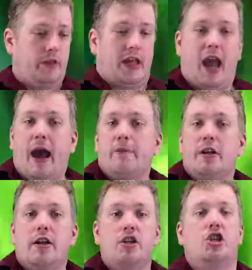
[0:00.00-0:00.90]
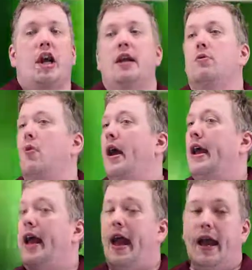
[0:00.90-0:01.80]
Captain
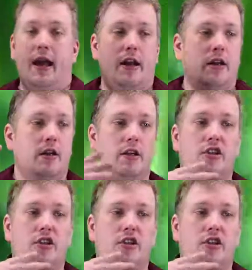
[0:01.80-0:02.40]
Janeway and